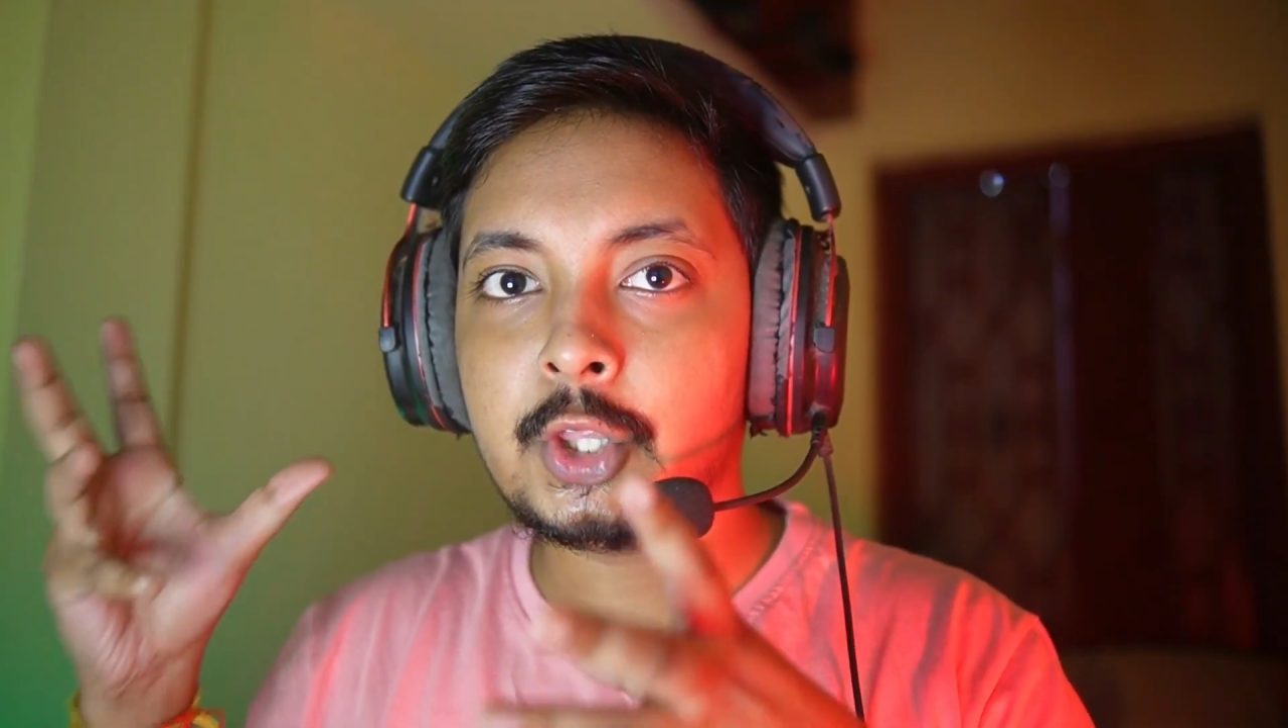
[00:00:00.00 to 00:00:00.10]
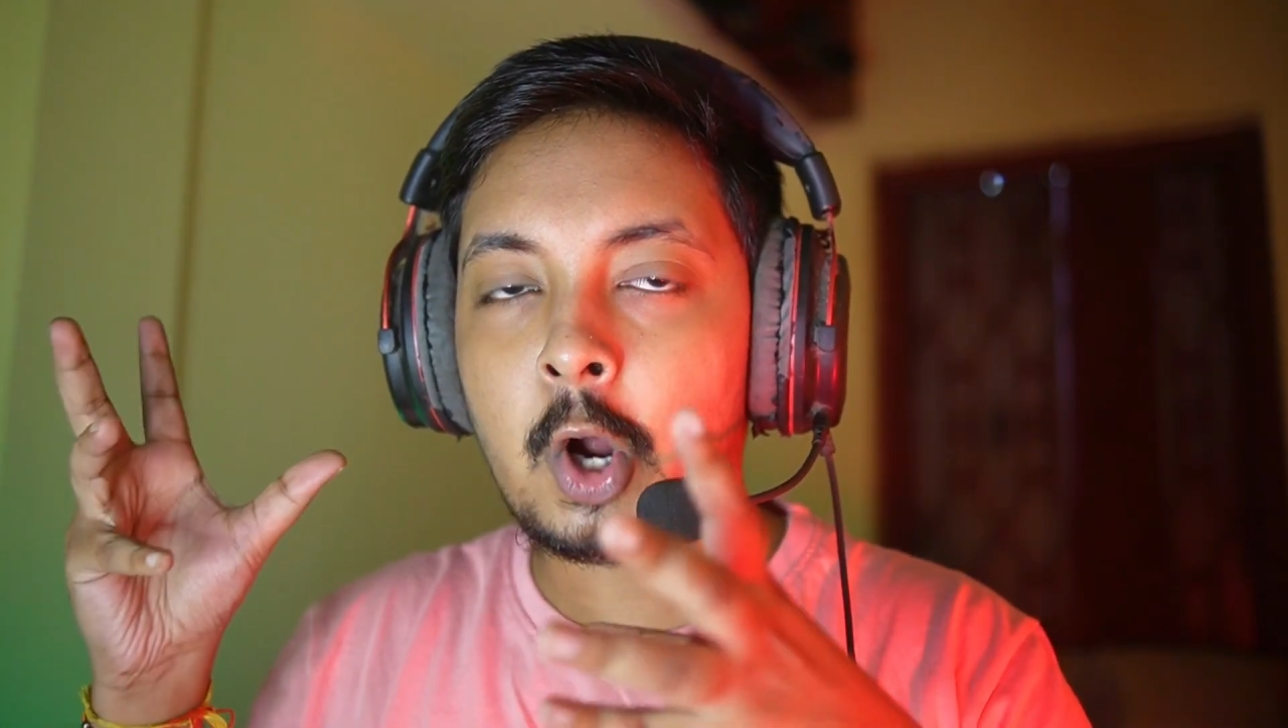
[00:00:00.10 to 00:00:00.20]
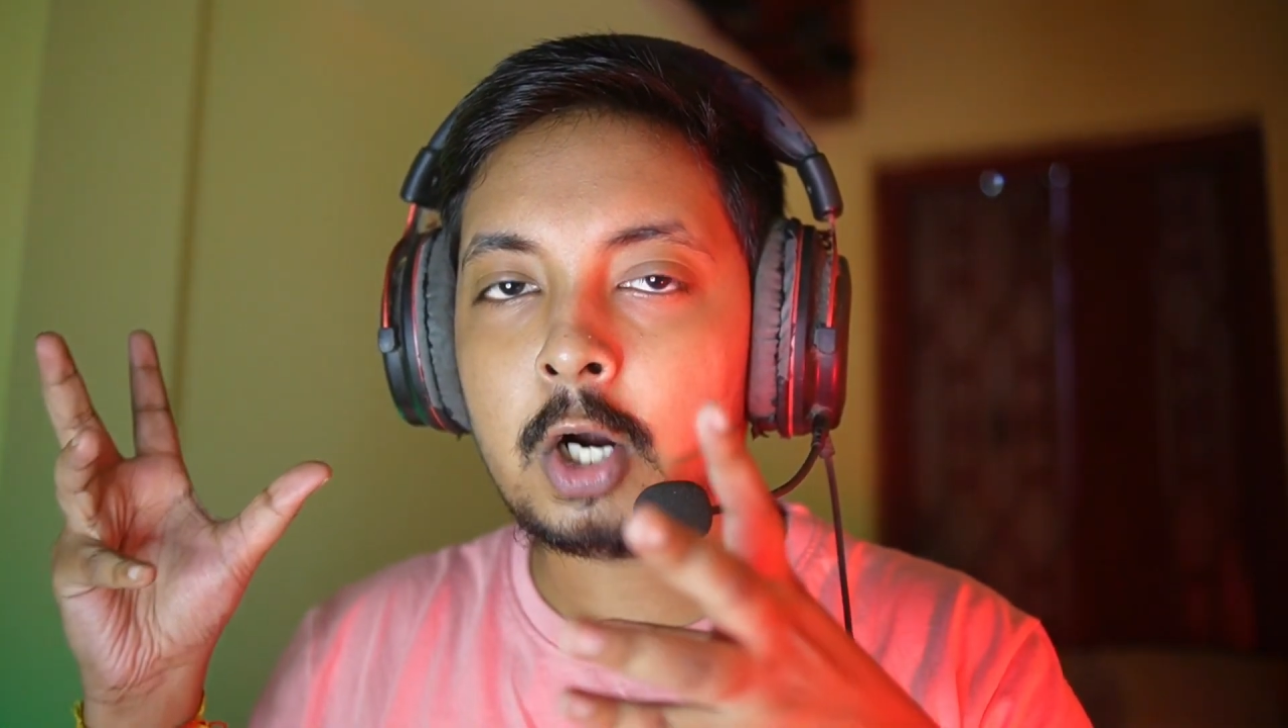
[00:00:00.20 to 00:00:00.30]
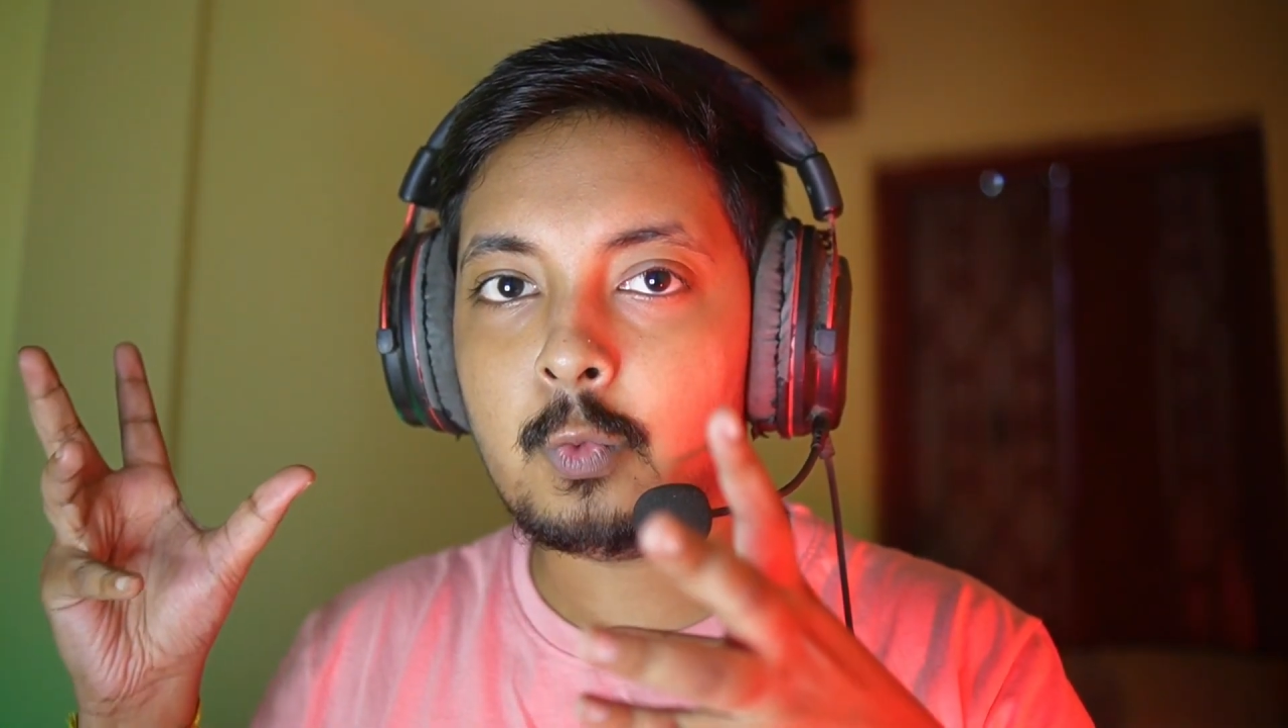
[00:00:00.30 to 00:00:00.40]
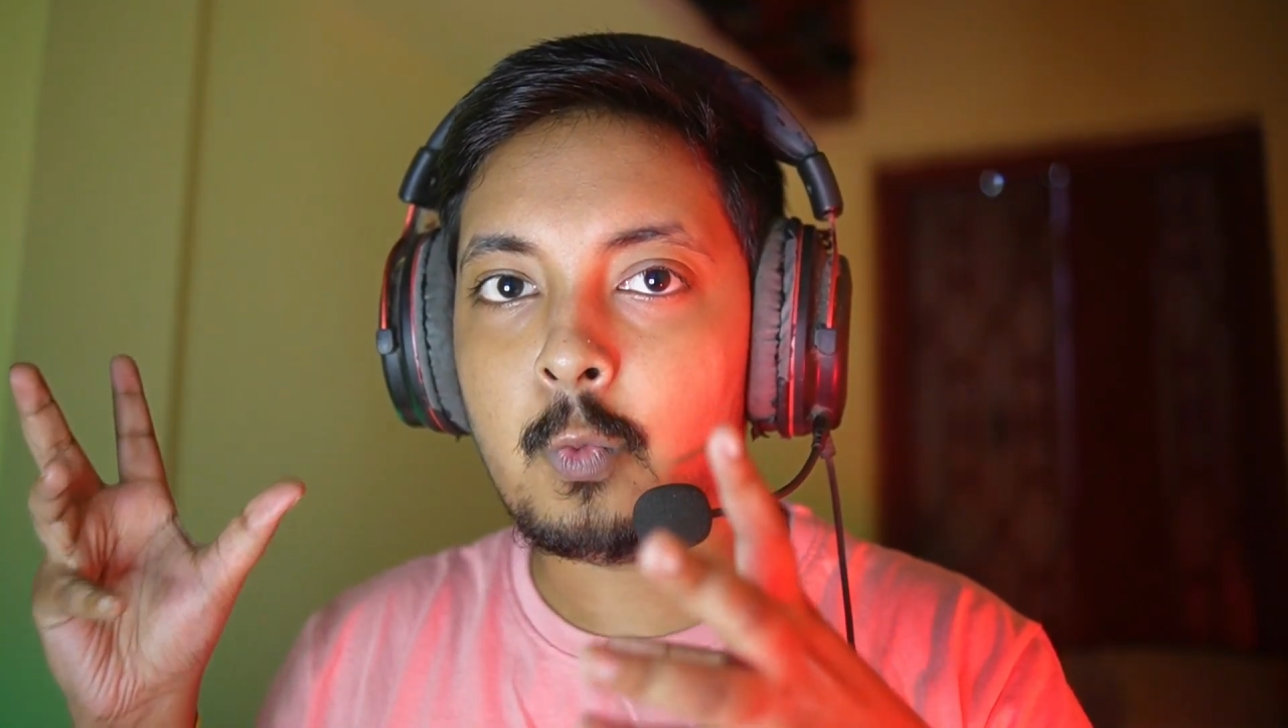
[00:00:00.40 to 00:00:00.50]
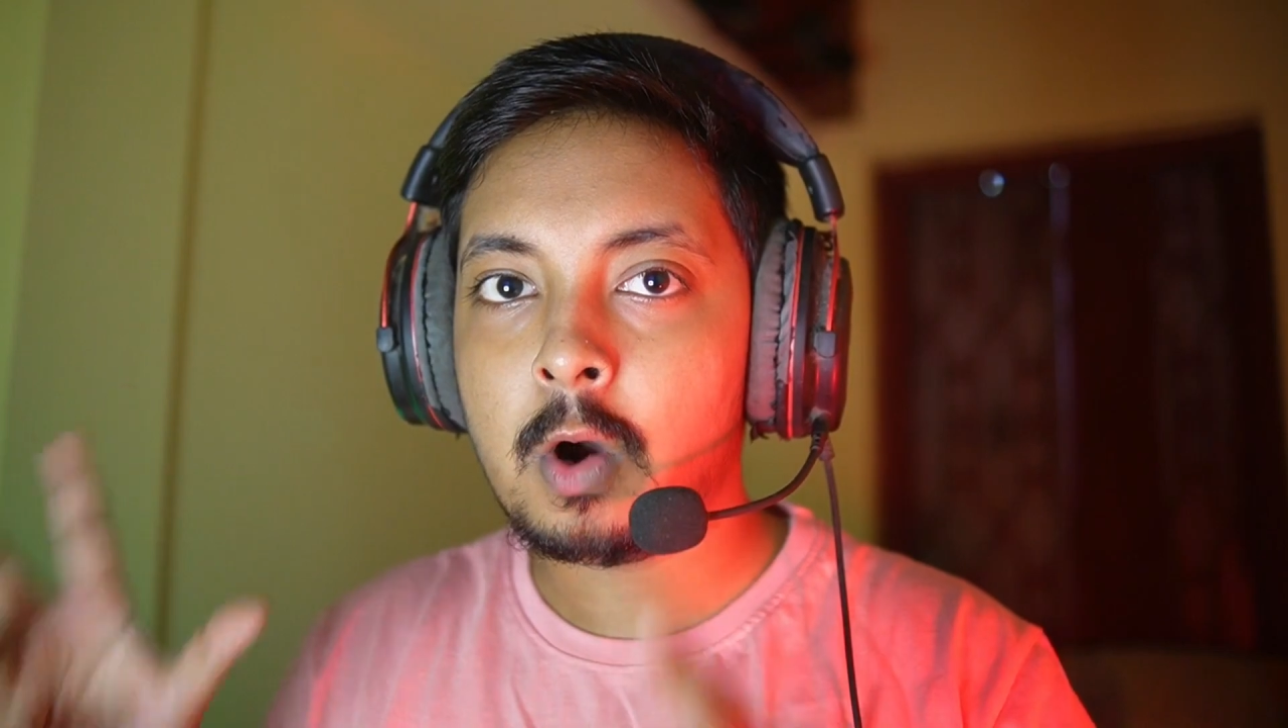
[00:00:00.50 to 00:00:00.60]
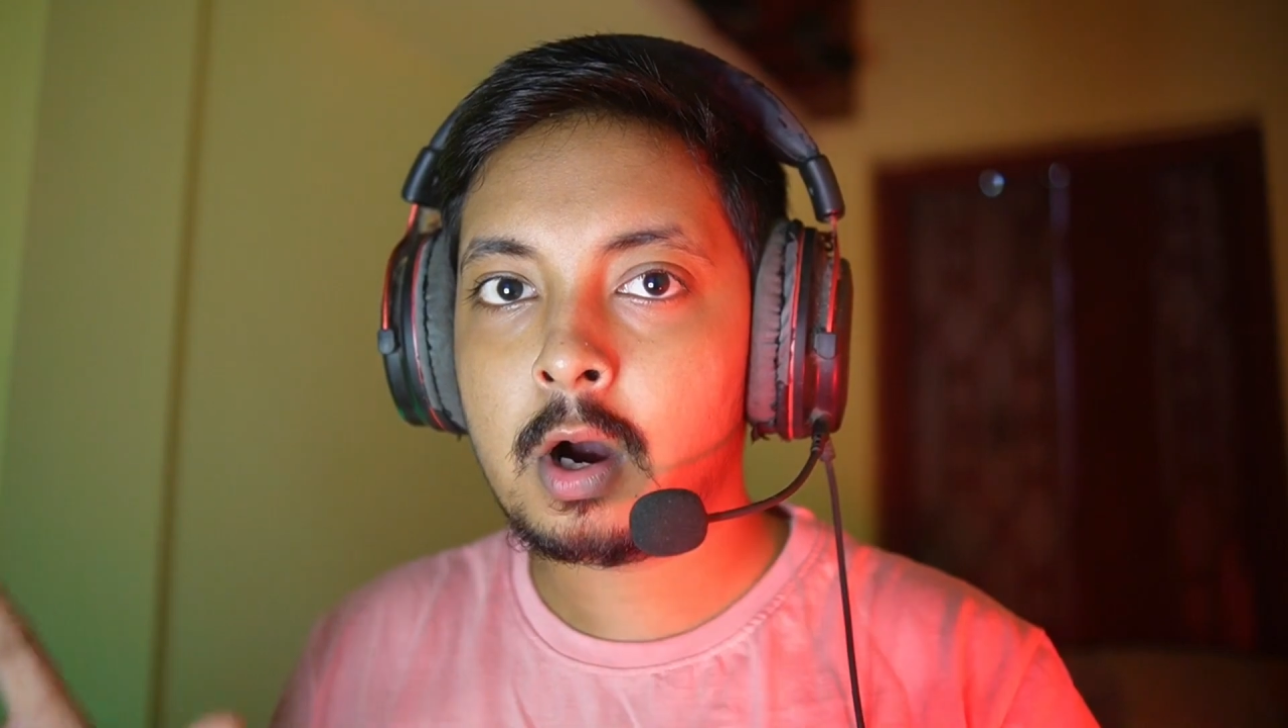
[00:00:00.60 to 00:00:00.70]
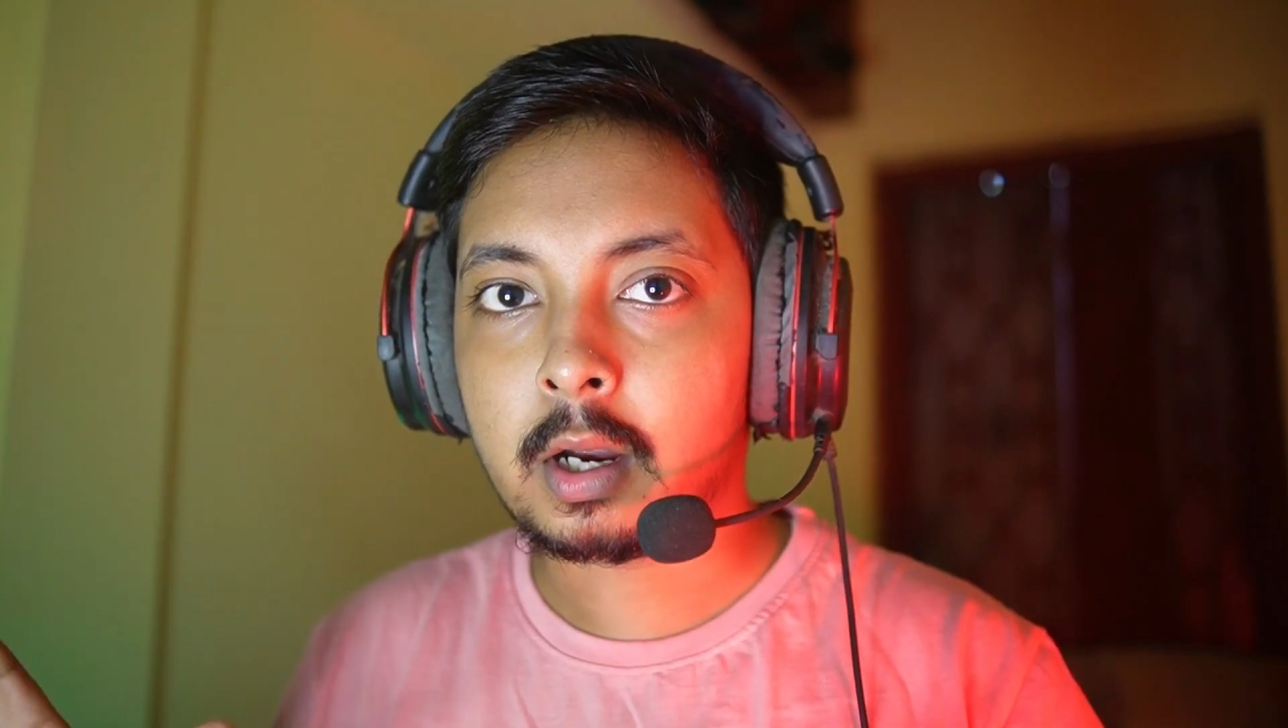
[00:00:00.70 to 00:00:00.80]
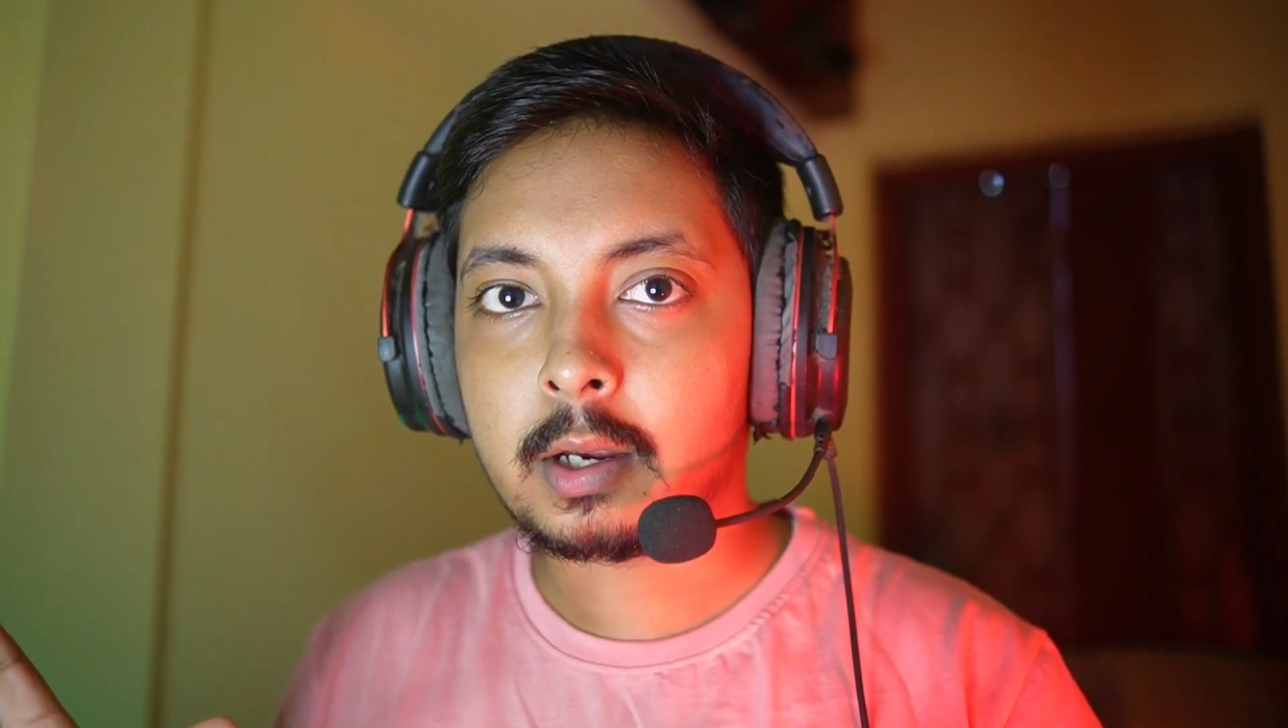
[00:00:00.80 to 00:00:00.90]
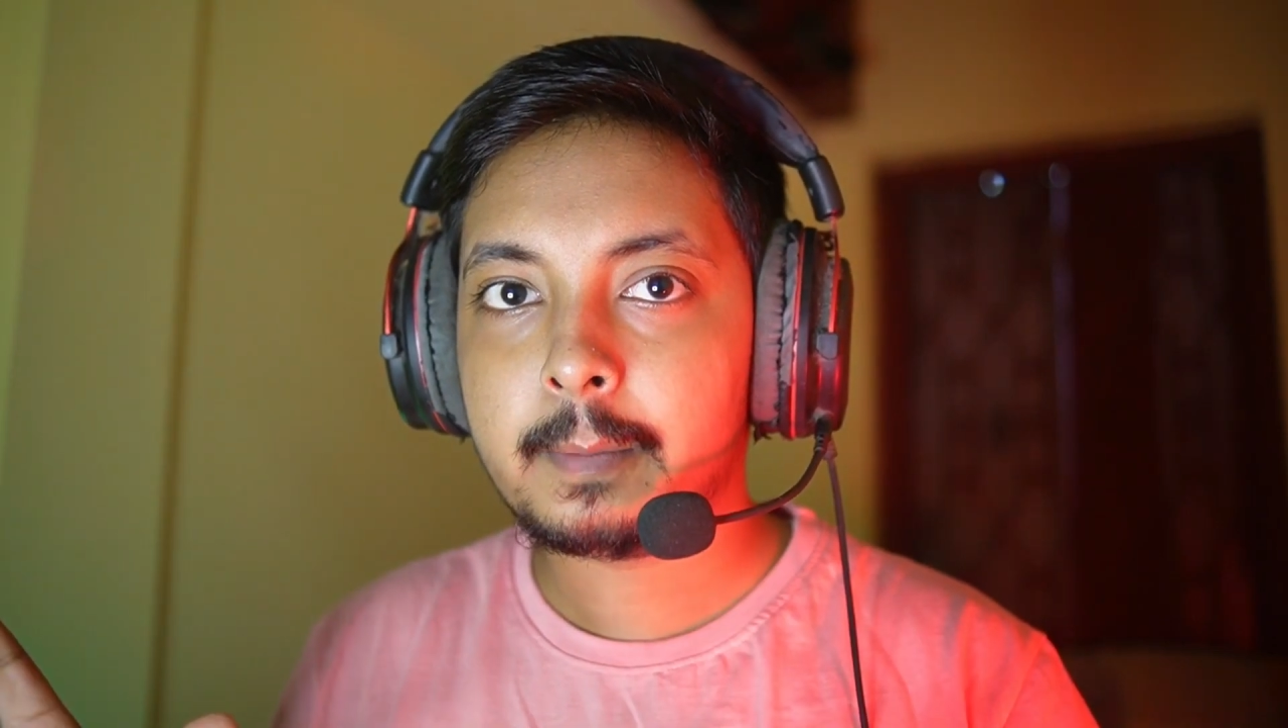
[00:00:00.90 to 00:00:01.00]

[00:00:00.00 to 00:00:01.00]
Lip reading: not work